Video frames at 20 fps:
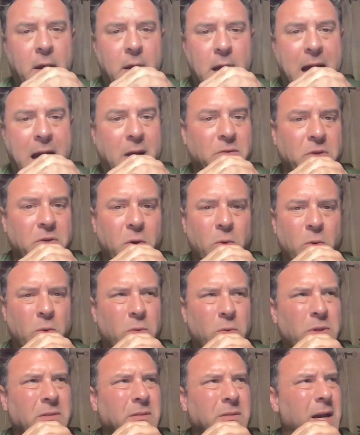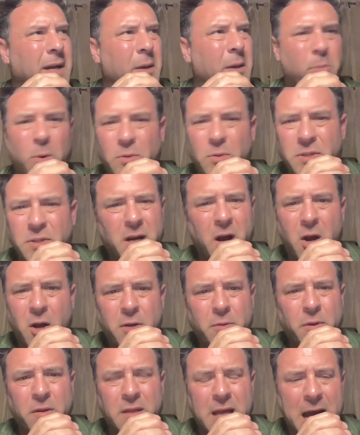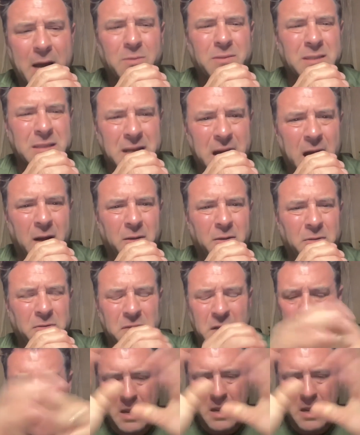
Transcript: household is like approaching $100,000.